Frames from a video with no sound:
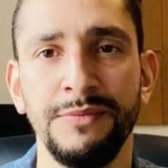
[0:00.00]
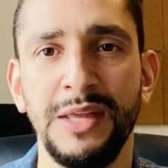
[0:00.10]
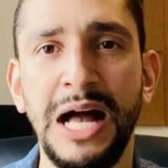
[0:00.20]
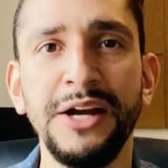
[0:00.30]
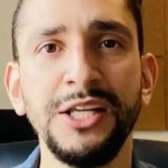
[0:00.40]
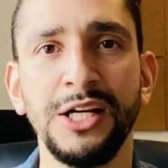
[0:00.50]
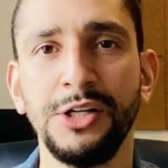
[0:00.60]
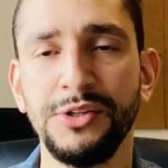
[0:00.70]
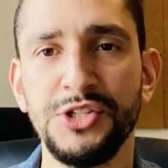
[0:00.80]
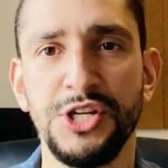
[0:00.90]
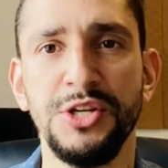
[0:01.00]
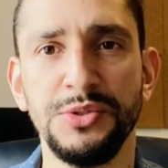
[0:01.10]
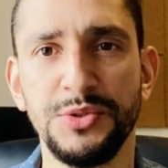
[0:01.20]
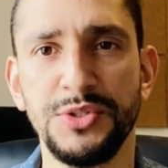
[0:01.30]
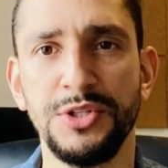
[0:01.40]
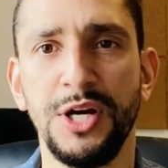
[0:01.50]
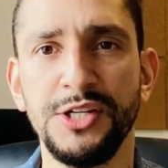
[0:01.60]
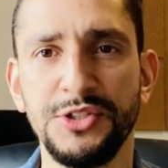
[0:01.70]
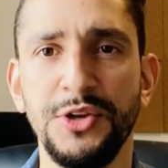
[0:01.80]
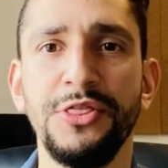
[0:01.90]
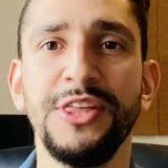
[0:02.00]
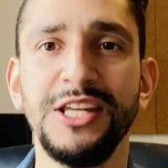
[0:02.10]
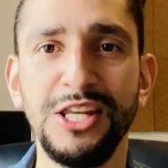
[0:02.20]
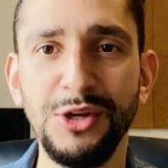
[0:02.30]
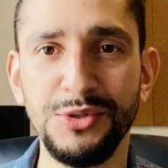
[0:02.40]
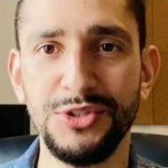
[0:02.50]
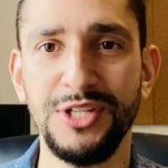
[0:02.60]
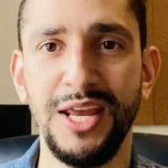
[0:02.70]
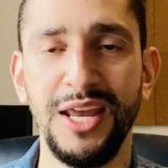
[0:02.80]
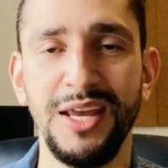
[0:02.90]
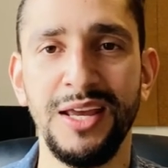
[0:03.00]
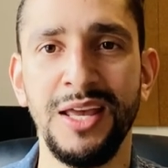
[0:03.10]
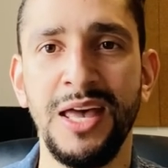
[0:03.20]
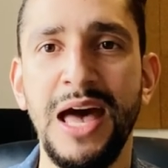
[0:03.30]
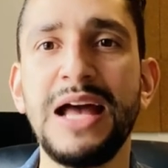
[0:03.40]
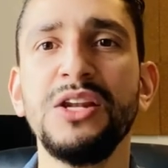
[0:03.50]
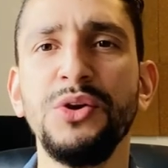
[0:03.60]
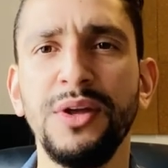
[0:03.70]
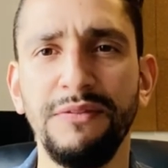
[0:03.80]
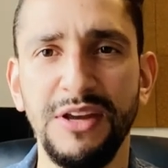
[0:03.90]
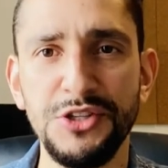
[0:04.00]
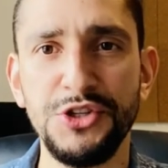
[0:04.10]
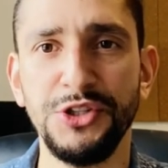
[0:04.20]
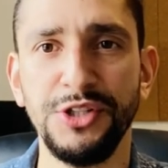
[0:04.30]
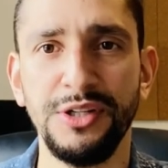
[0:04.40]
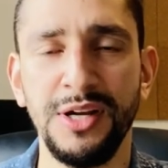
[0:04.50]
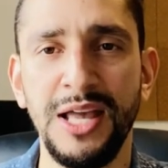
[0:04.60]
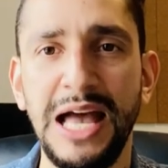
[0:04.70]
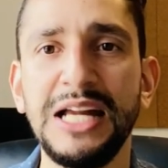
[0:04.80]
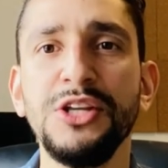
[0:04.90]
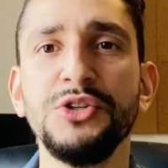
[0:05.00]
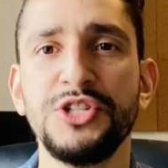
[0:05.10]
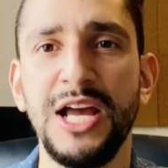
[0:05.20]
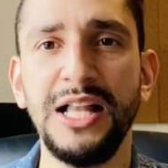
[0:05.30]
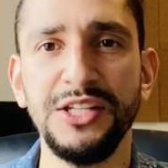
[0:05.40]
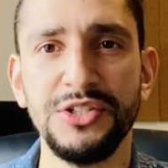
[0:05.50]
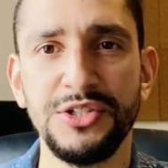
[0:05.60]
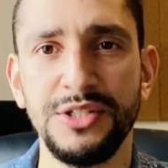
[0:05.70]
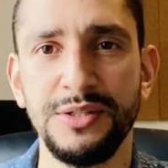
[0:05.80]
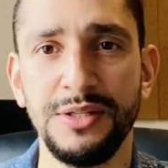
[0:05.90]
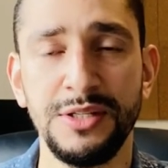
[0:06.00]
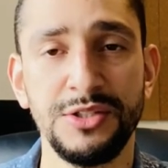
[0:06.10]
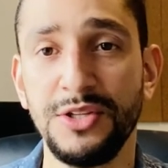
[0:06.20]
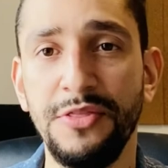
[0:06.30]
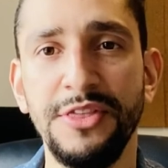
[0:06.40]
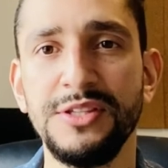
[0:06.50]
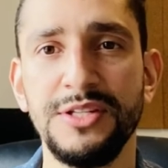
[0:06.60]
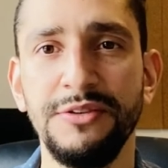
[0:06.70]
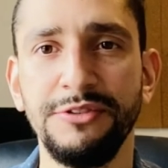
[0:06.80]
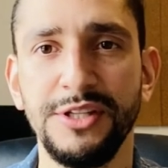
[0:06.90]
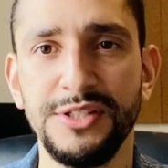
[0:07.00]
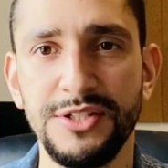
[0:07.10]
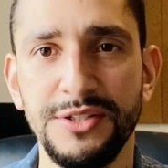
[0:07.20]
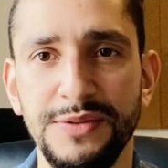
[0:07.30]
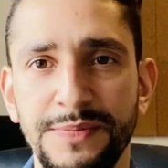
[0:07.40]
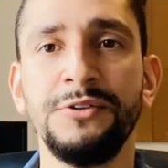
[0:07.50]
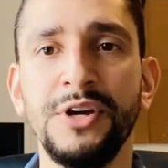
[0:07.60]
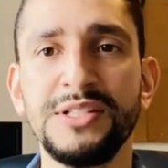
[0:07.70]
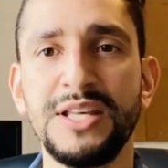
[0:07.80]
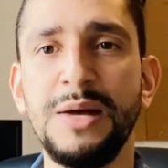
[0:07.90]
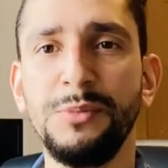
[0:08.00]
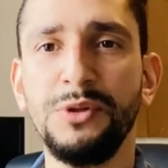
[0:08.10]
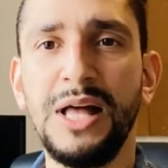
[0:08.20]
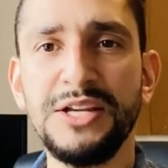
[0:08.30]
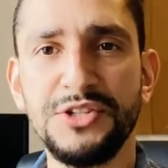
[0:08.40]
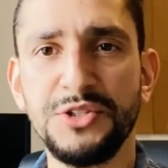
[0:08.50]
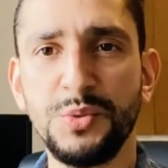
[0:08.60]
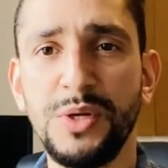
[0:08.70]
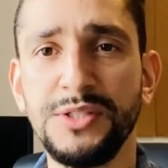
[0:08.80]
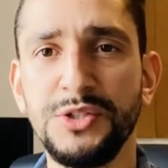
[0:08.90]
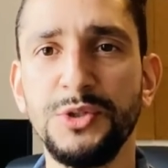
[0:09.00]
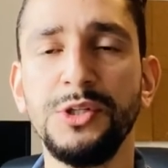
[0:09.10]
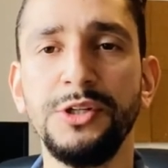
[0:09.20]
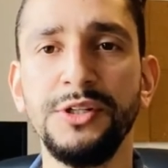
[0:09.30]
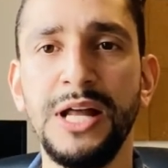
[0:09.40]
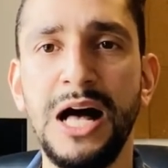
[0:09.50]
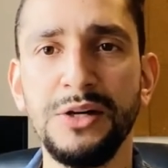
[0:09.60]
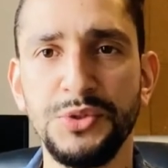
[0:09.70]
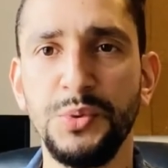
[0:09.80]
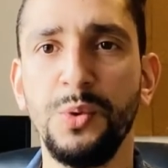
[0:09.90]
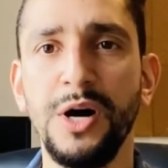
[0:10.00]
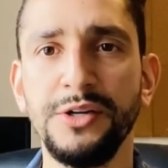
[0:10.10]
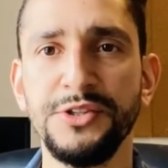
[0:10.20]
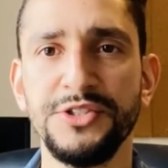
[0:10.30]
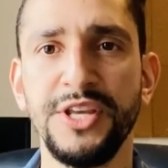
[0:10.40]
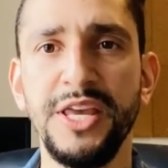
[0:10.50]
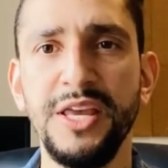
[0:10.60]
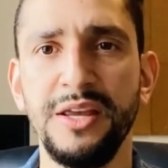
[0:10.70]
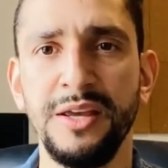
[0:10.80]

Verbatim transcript: I encourage you to start something new today, a new adventure, a new challenge, something different. For example, I just wanted to learn how to water ski,